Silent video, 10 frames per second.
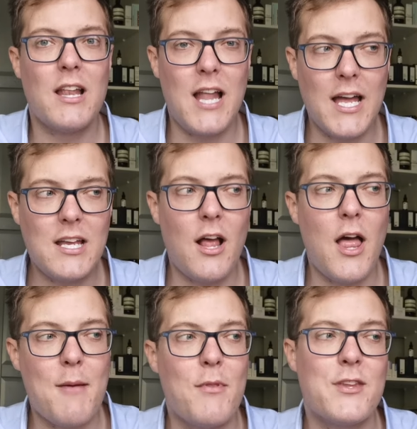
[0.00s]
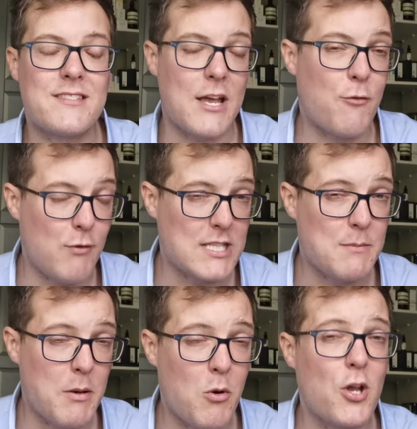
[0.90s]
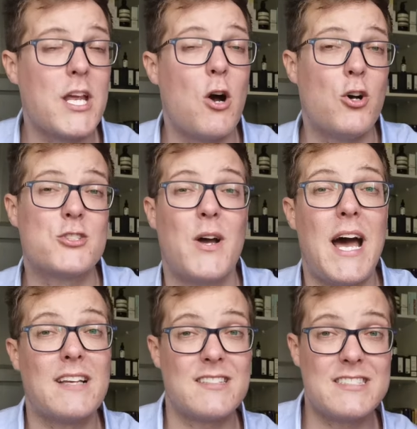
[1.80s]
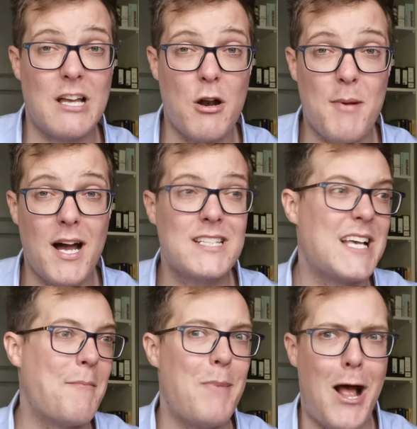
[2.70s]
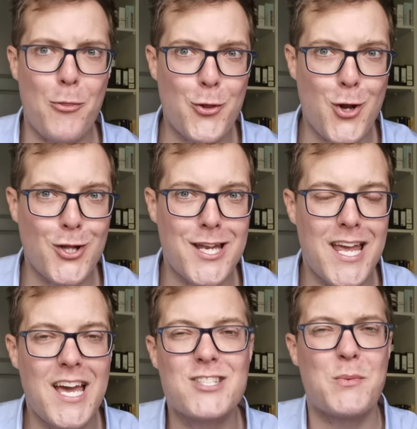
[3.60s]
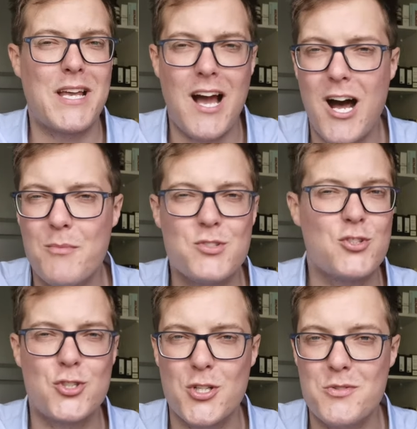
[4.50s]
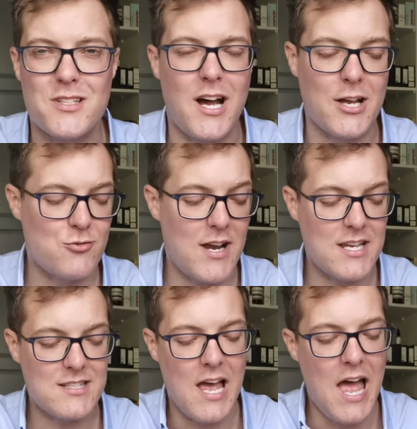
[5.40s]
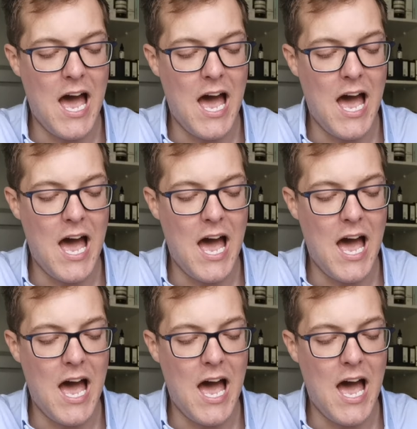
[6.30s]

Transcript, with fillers: Like um, the Safe Recipe one, it also has ceramides and panthenol in here, so it calms, soothes, and hydrates,